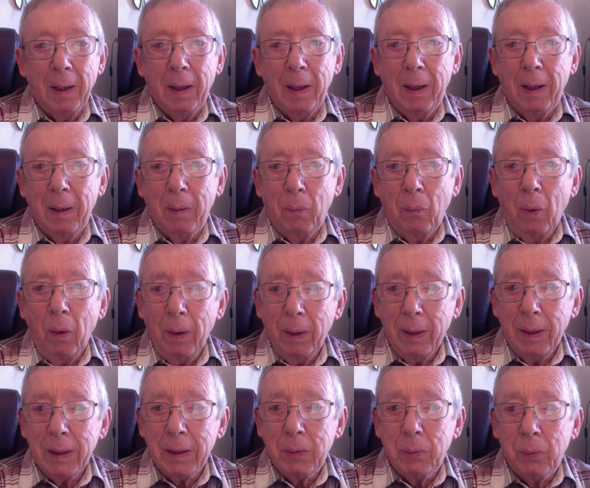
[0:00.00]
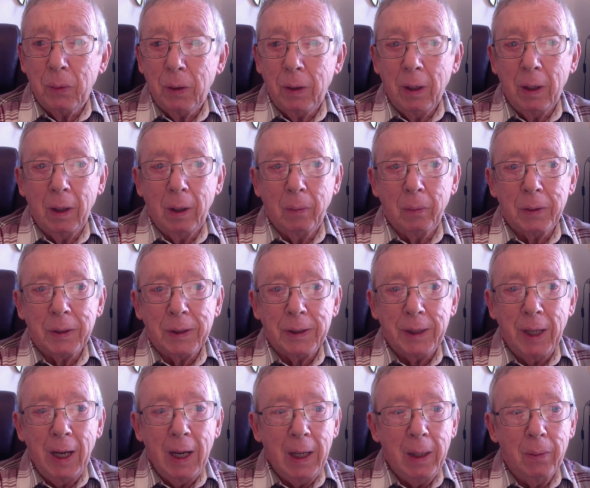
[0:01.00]
Uh, what this girl was
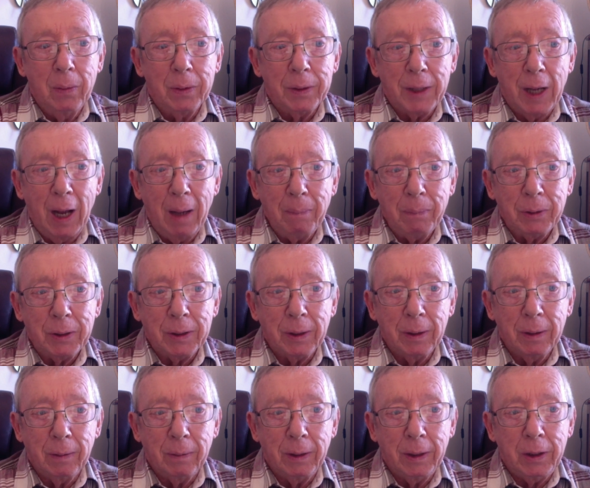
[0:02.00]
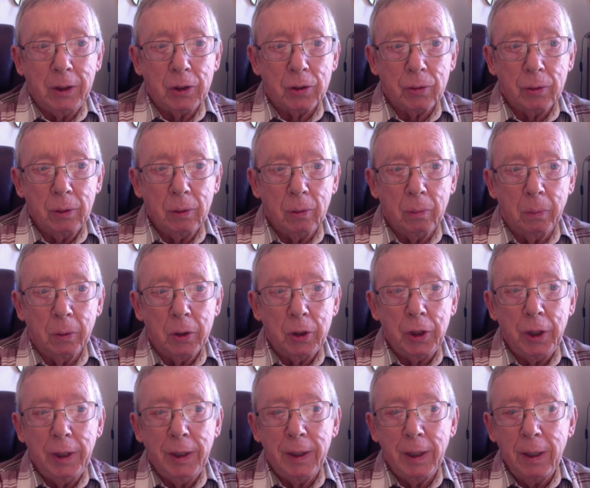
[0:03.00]
saying was absolutely true, but
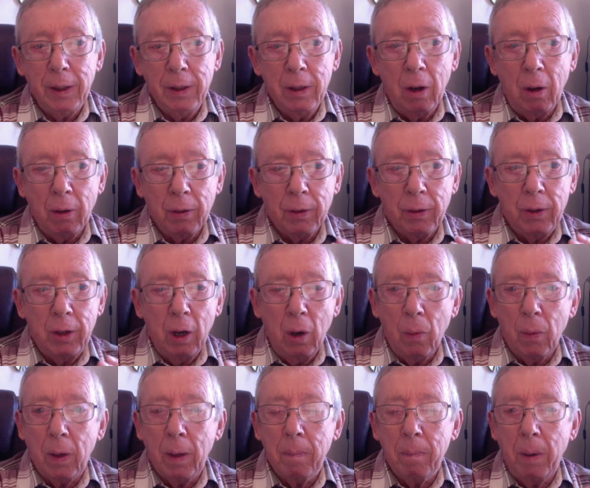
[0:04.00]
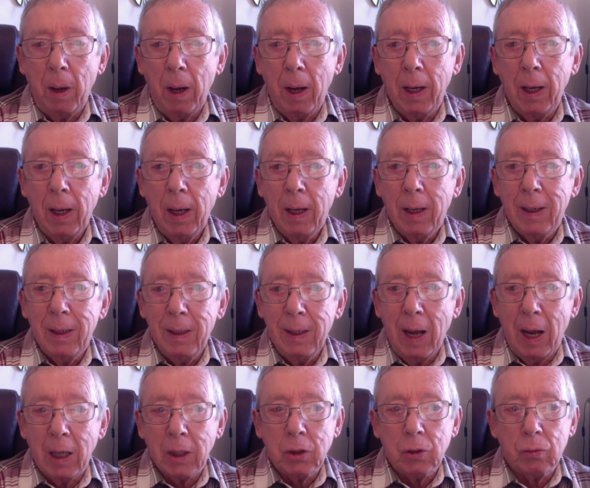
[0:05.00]
she did not know it by
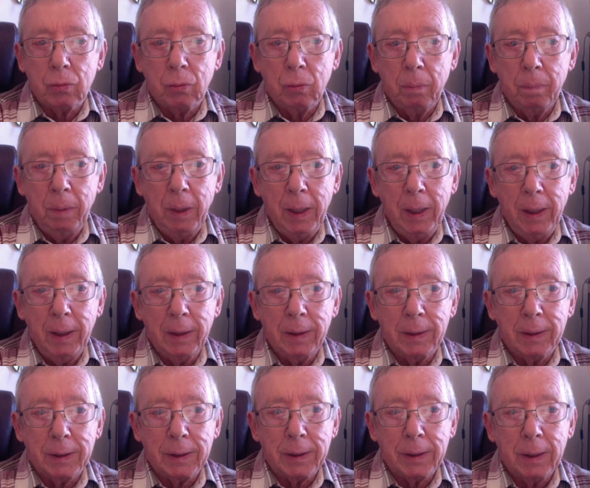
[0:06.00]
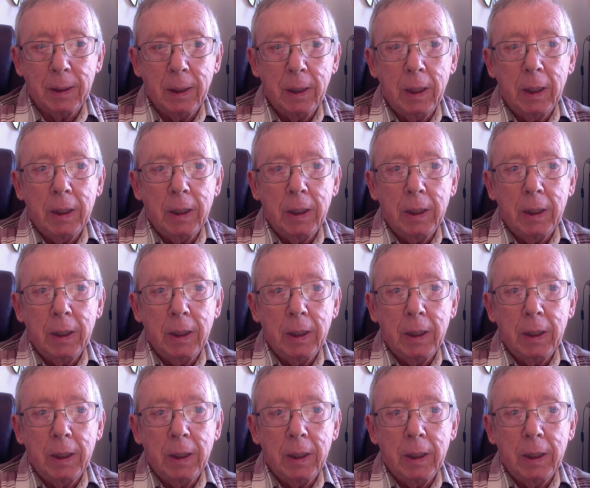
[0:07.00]
natural means.